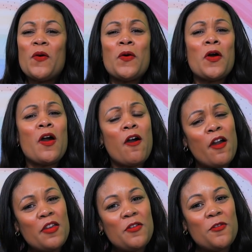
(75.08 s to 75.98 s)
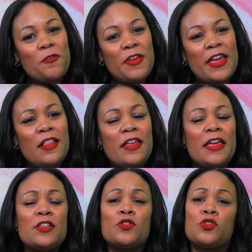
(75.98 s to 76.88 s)
Or are you
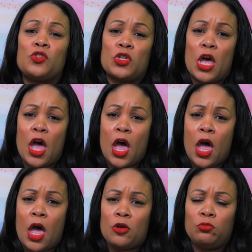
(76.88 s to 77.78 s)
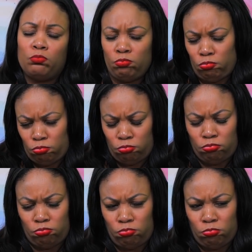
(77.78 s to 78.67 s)
feeling sad?
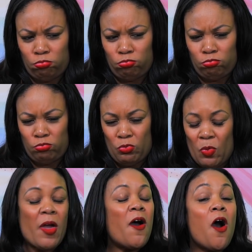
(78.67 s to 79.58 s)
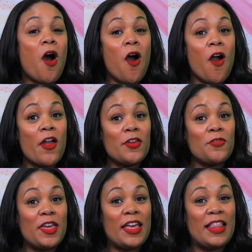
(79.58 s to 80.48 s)
Hmm. Are you
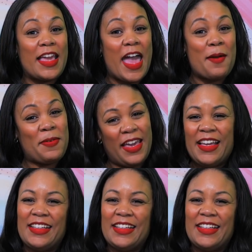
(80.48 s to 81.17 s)
feeling happy?